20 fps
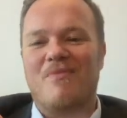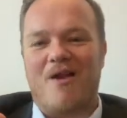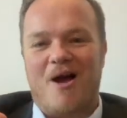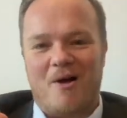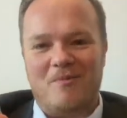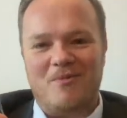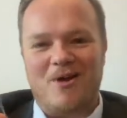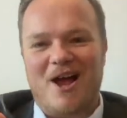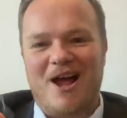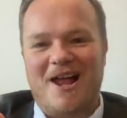
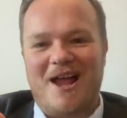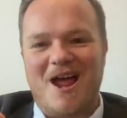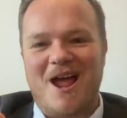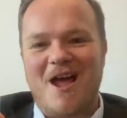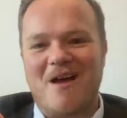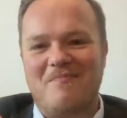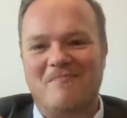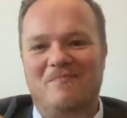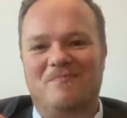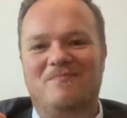I'm like,
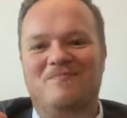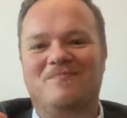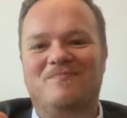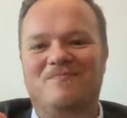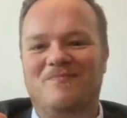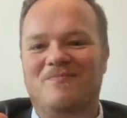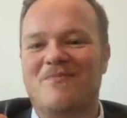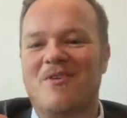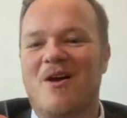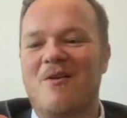yeah,
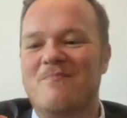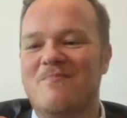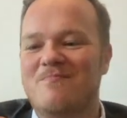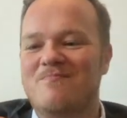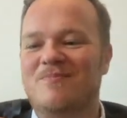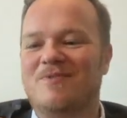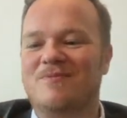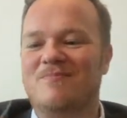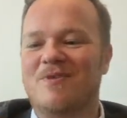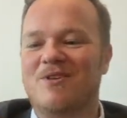I'm
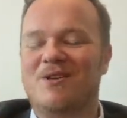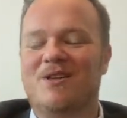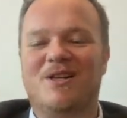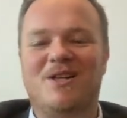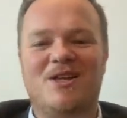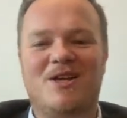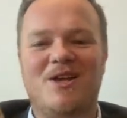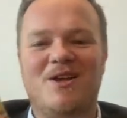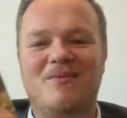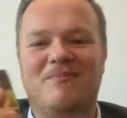smoking a
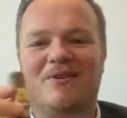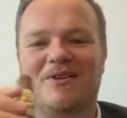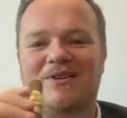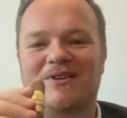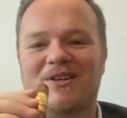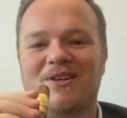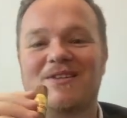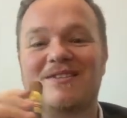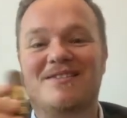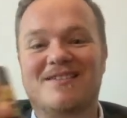Cuban.
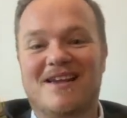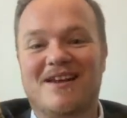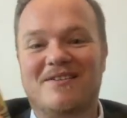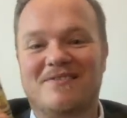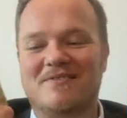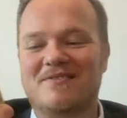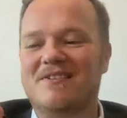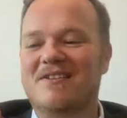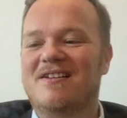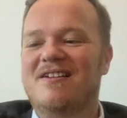You can
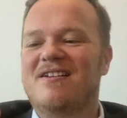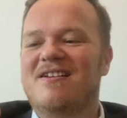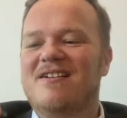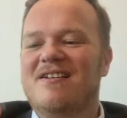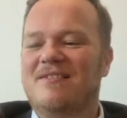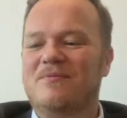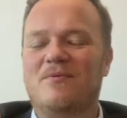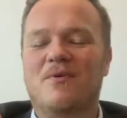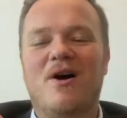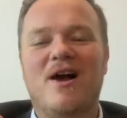tell.
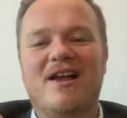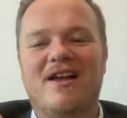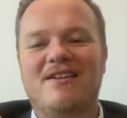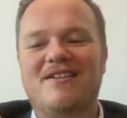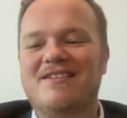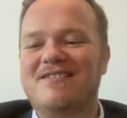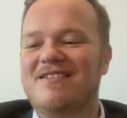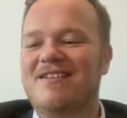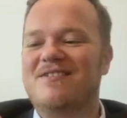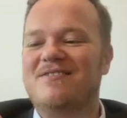Why can
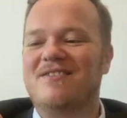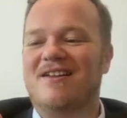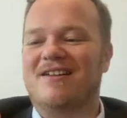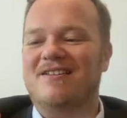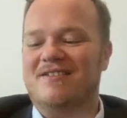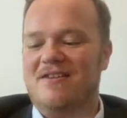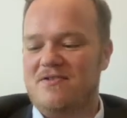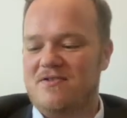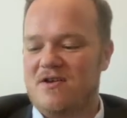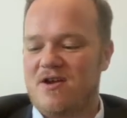I tell that? I
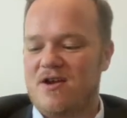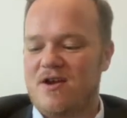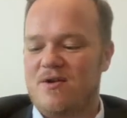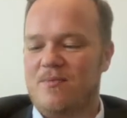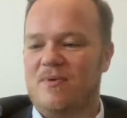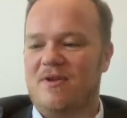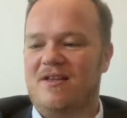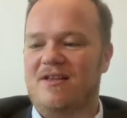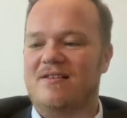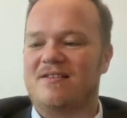don't know,
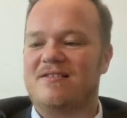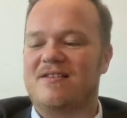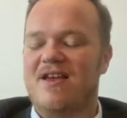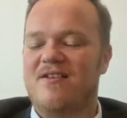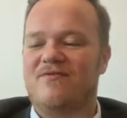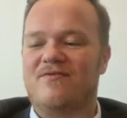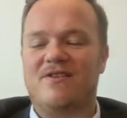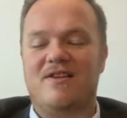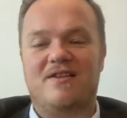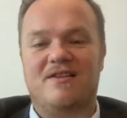but it
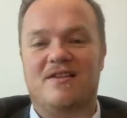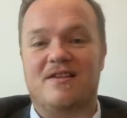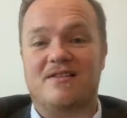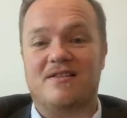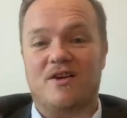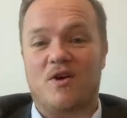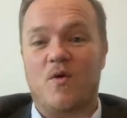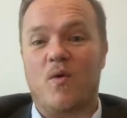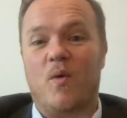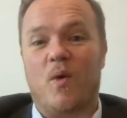definitely, there's a
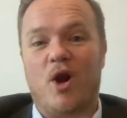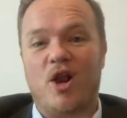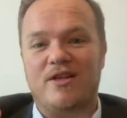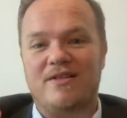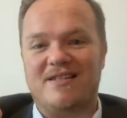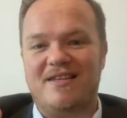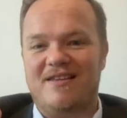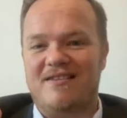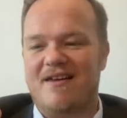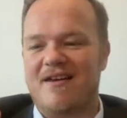
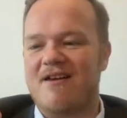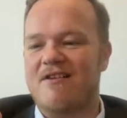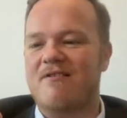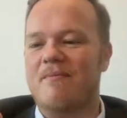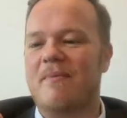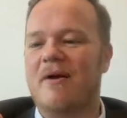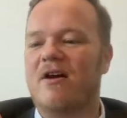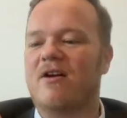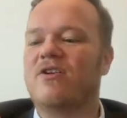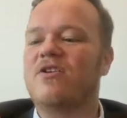quality there
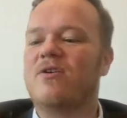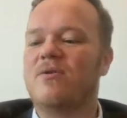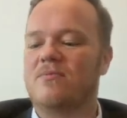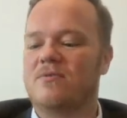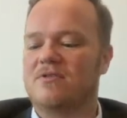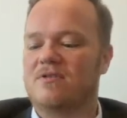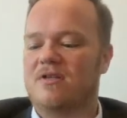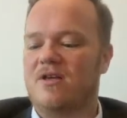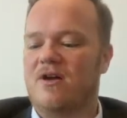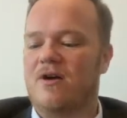about
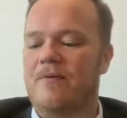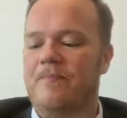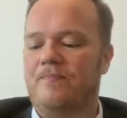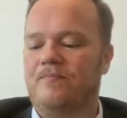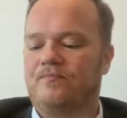Cuban cigar.